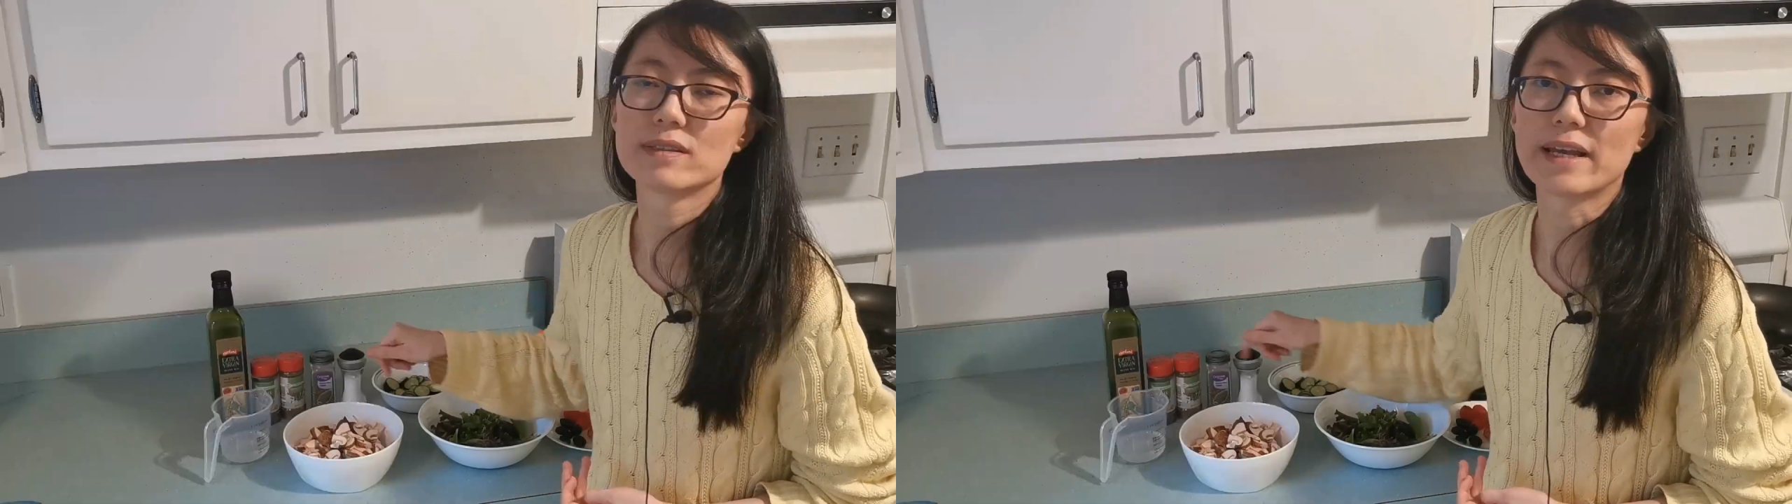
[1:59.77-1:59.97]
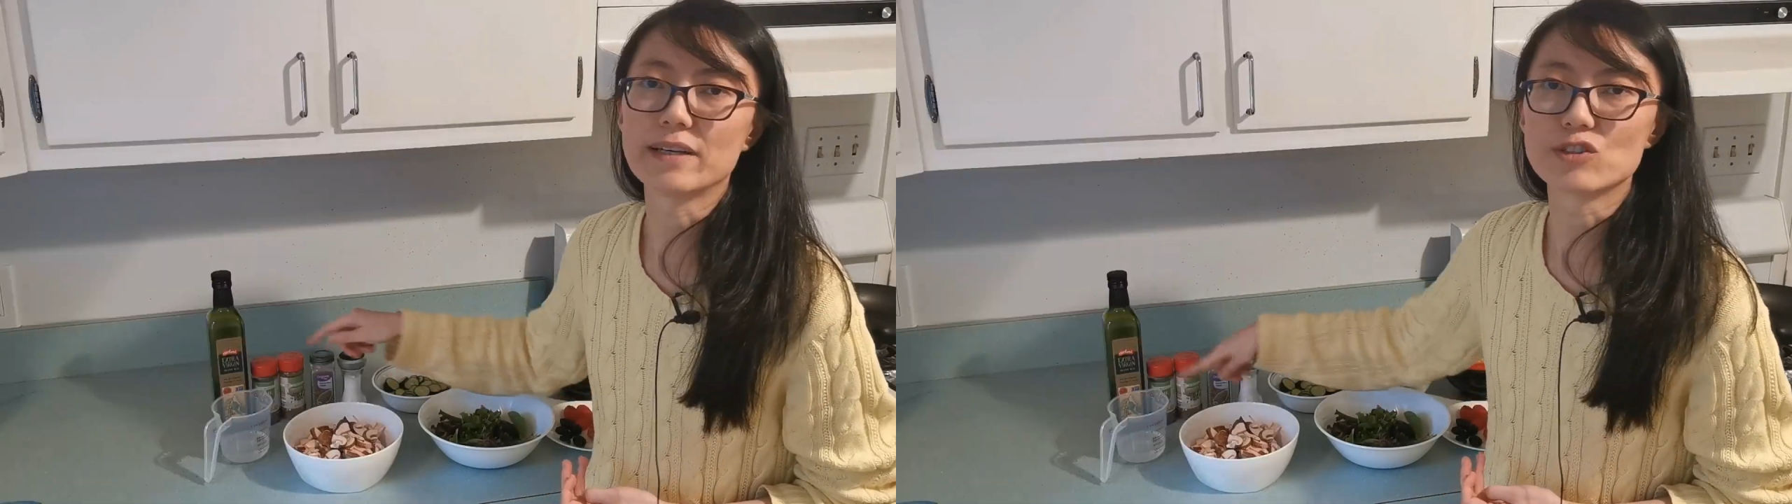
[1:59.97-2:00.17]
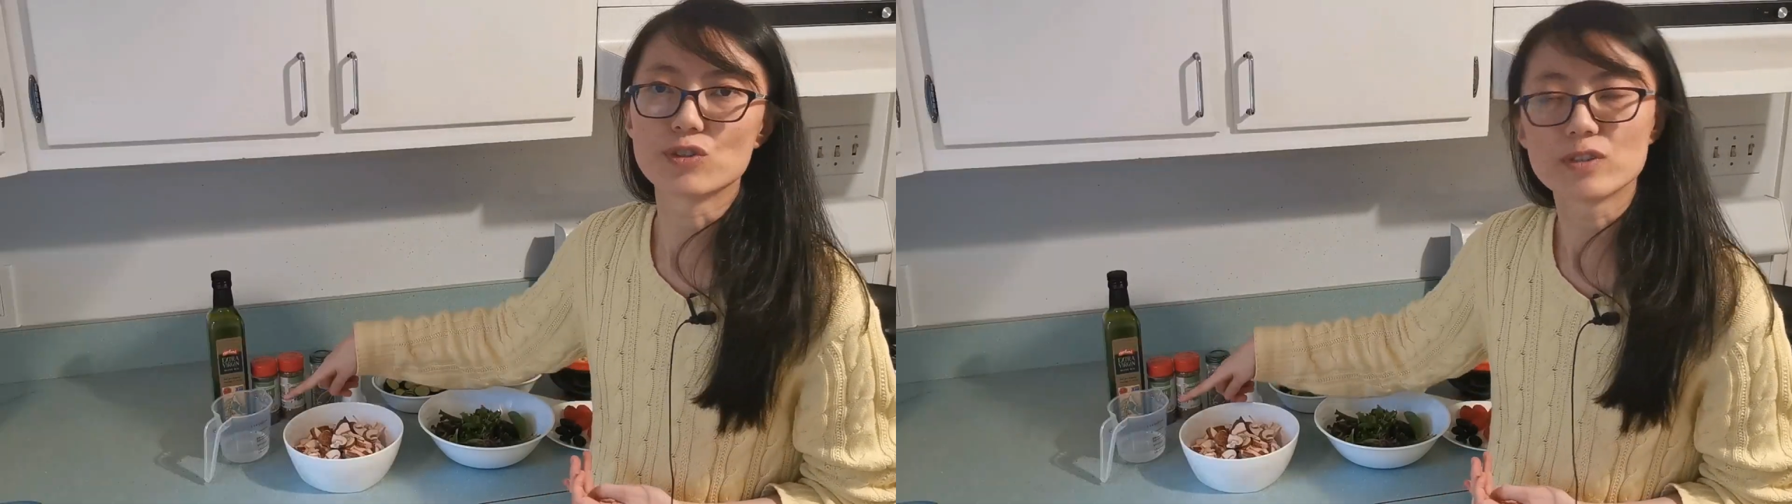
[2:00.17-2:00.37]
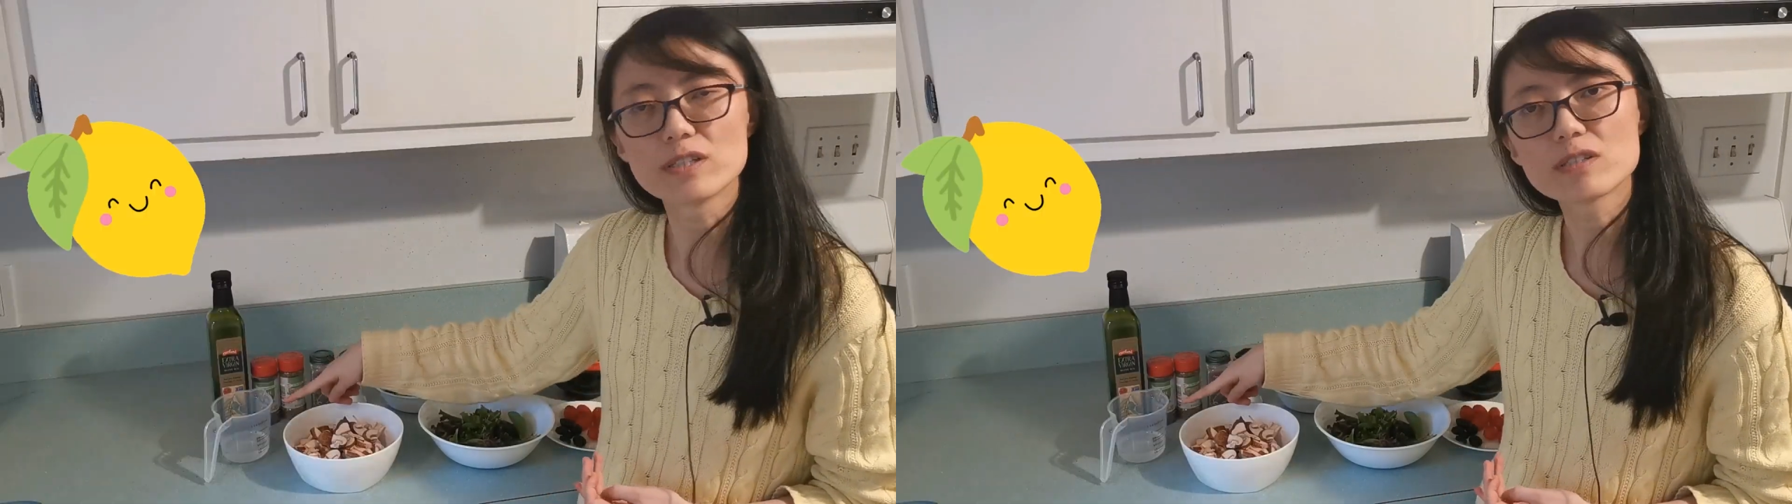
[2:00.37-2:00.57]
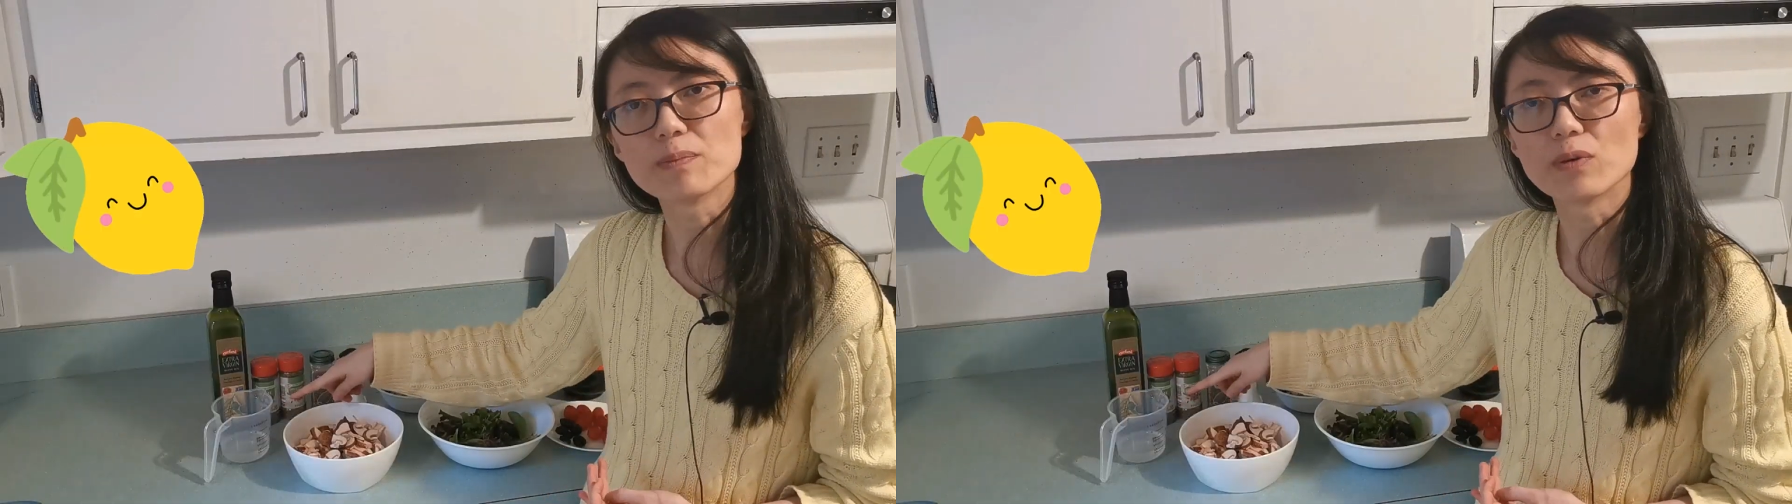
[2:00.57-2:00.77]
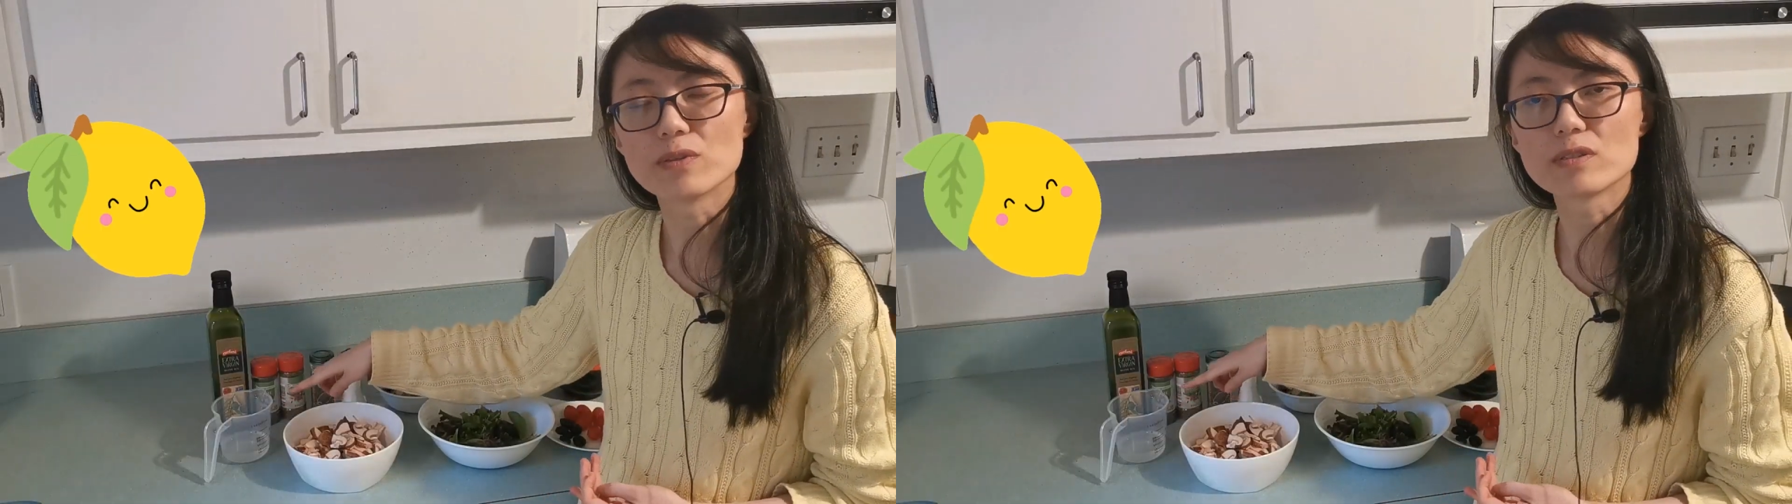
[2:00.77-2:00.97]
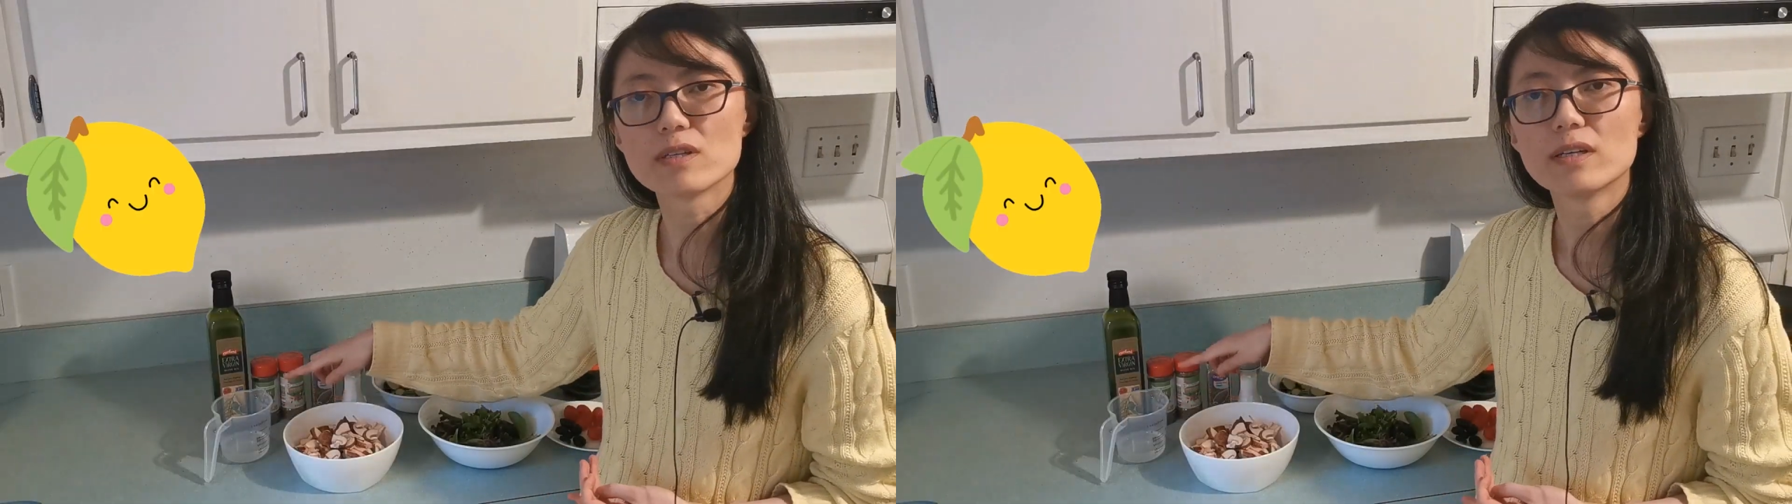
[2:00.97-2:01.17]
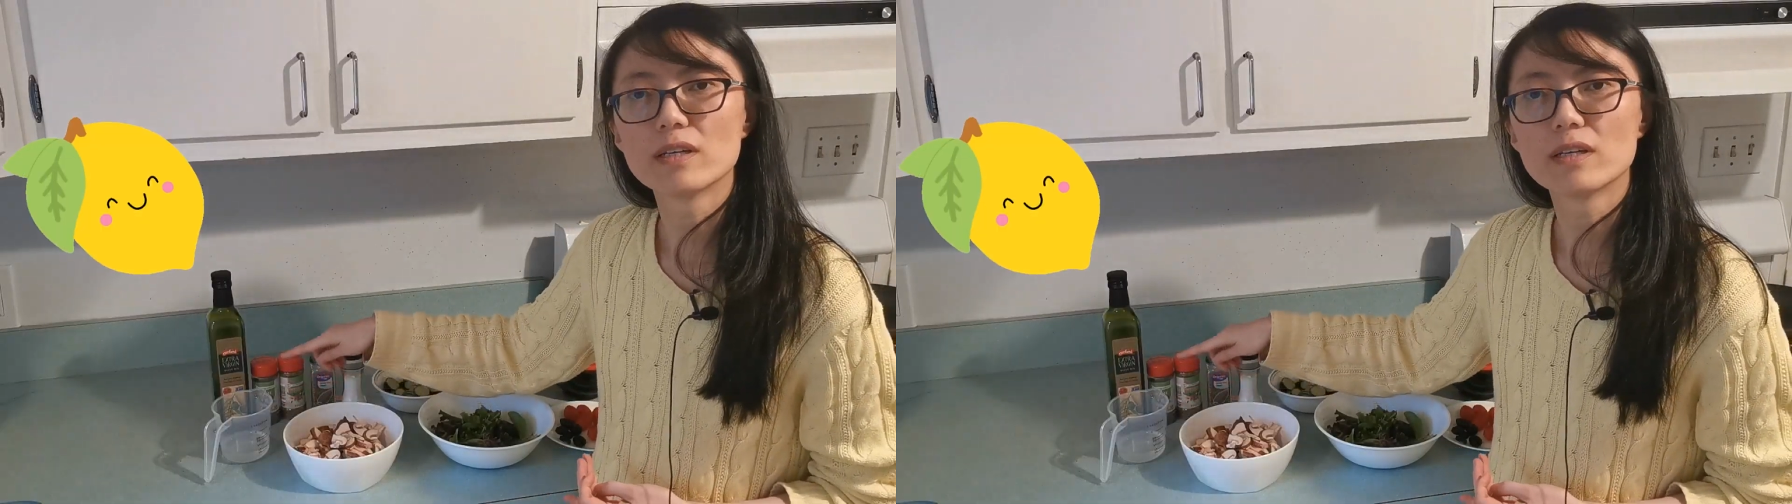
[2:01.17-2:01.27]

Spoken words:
and 2 teaspoons